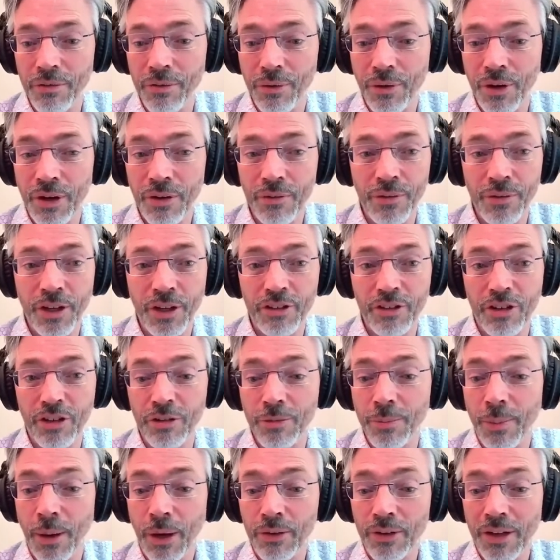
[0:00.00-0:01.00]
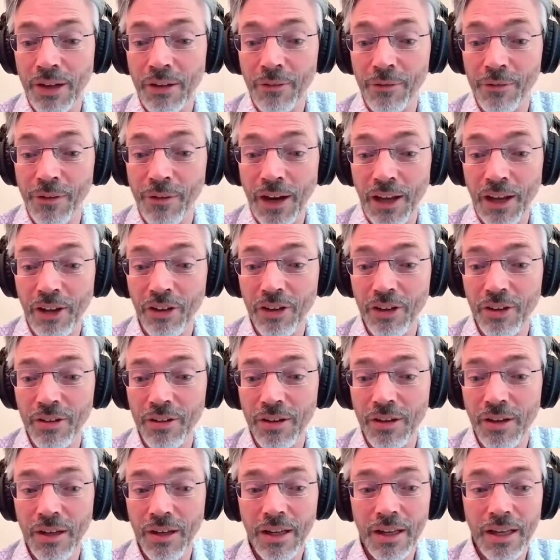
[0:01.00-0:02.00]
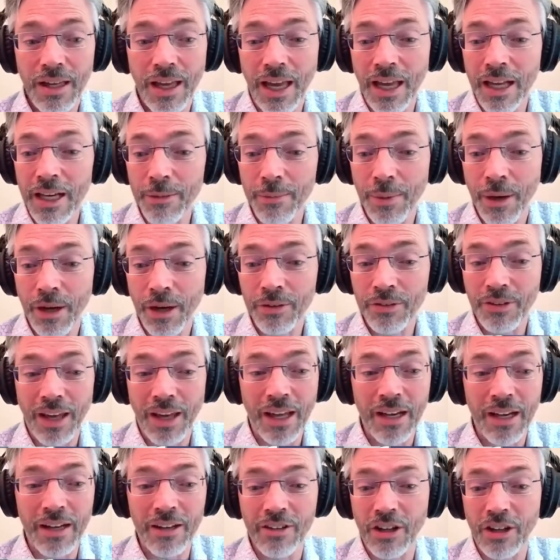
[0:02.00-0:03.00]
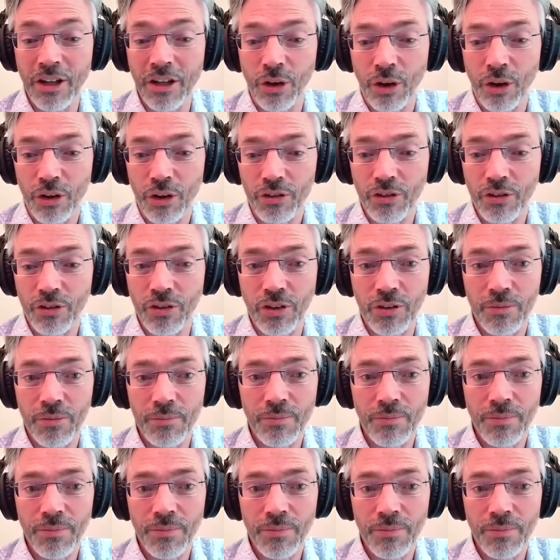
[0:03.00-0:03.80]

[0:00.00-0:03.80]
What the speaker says: for investors about inflation and about energy cost.